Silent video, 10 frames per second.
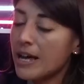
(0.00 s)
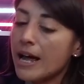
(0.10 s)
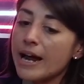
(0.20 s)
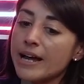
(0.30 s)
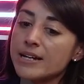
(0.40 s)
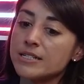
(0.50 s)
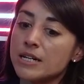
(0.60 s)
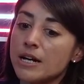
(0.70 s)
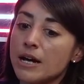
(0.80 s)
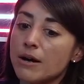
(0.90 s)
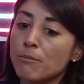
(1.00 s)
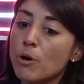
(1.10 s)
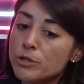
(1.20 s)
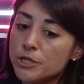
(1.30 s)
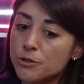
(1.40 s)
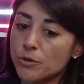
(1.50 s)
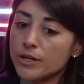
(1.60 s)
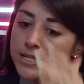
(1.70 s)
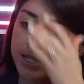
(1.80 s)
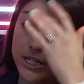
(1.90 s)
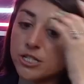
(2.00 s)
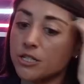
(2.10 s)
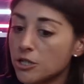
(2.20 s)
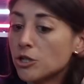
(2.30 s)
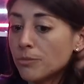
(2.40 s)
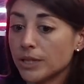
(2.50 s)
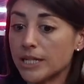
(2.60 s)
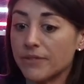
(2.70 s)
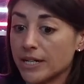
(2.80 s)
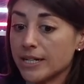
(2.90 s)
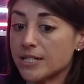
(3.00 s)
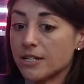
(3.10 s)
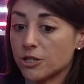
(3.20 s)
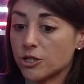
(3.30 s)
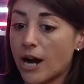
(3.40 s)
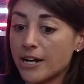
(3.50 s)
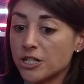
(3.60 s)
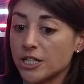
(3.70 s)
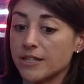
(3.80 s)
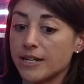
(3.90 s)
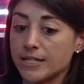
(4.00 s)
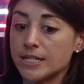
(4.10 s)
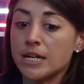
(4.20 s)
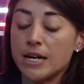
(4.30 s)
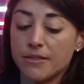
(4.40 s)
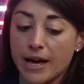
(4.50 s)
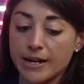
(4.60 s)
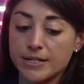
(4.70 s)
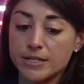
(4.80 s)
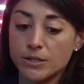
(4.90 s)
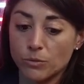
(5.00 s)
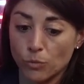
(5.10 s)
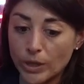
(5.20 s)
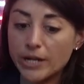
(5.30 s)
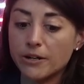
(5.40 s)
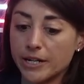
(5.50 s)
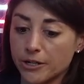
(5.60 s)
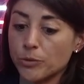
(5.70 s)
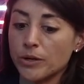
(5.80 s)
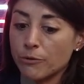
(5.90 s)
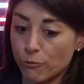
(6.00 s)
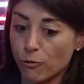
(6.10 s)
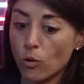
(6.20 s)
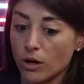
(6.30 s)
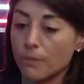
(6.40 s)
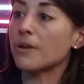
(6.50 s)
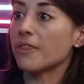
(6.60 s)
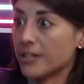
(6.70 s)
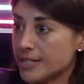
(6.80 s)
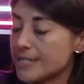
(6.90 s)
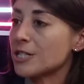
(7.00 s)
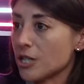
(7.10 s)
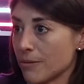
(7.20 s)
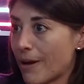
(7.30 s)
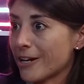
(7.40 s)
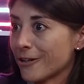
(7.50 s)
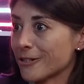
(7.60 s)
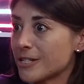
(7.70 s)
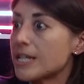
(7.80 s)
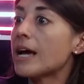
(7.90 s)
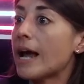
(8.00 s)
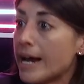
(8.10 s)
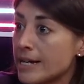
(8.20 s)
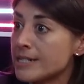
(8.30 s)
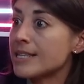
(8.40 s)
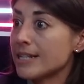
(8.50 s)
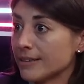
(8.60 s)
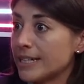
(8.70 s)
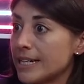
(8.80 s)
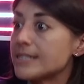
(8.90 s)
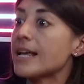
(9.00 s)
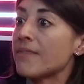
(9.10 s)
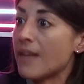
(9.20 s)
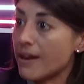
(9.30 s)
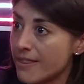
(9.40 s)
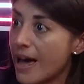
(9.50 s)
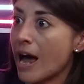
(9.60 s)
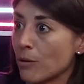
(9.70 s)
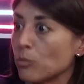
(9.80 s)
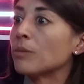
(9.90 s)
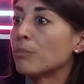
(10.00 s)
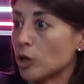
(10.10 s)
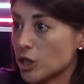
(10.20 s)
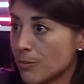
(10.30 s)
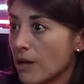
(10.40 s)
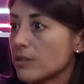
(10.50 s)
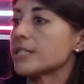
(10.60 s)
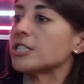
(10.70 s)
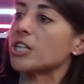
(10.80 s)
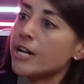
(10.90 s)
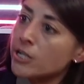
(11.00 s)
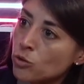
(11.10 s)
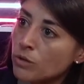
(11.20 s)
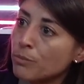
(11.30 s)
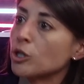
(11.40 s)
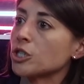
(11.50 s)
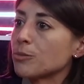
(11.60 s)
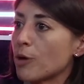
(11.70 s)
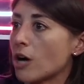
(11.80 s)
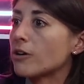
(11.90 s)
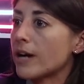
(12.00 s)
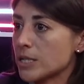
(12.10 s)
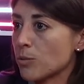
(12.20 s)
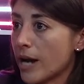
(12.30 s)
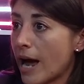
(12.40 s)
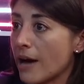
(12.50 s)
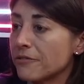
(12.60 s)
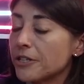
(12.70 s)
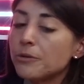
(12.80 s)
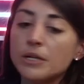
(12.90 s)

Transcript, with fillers: and most news organizations do believe, and it is their strategy that it's that is we are here to inform the decision makers and the elites, and then that will push policy change or push progress, what have you.